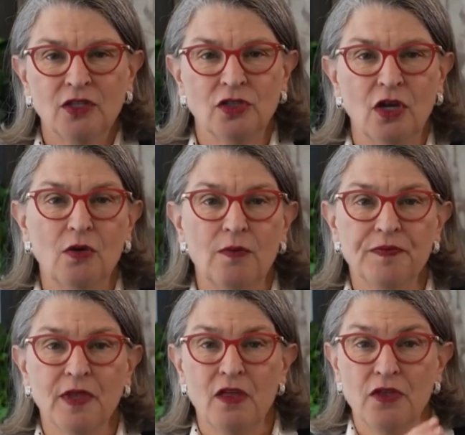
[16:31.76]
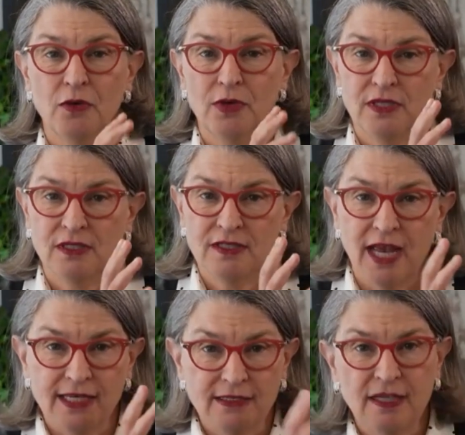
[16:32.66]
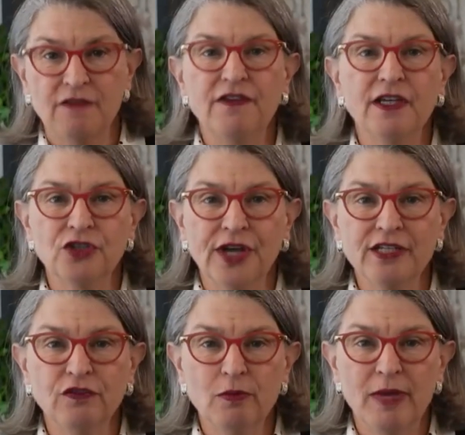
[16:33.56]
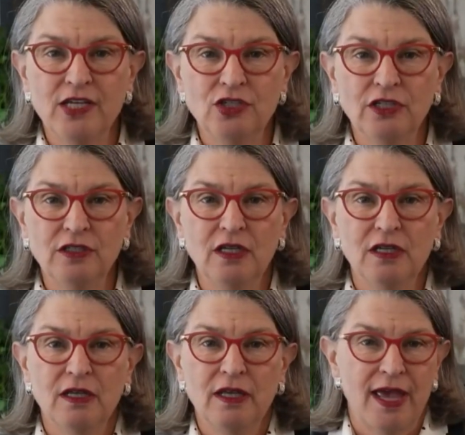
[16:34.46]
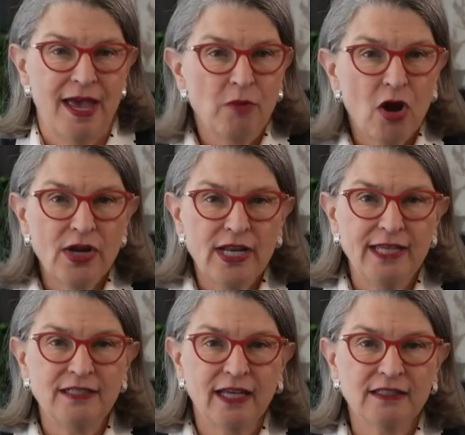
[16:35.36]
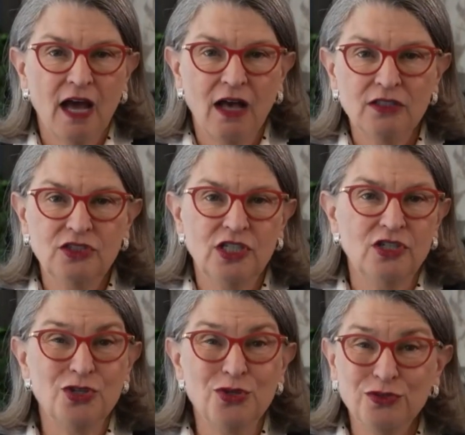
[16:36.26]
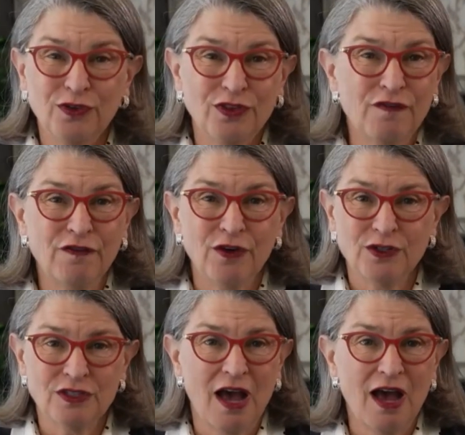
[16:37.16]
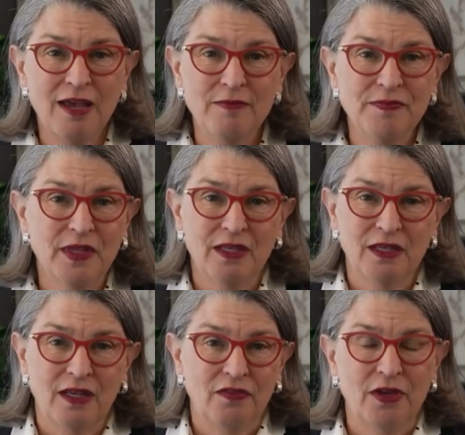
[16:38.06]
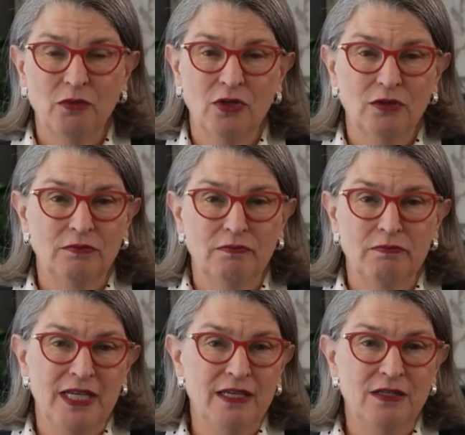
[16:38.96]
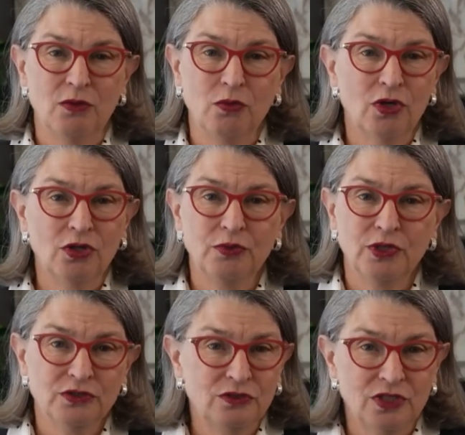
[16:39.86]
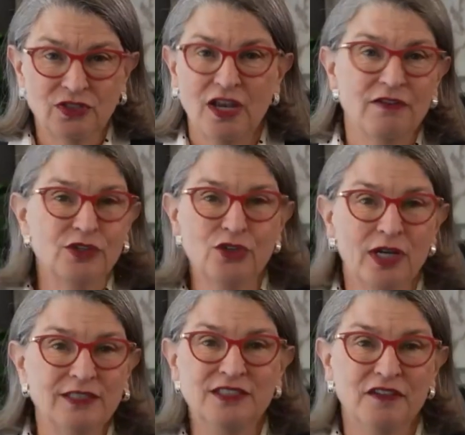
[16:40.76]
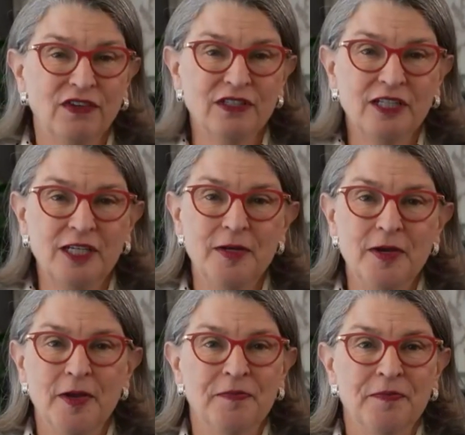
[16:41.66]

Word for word: So there was a scientific transformation, mRNA technology used for the first time that will mean the world will discover drugs differently.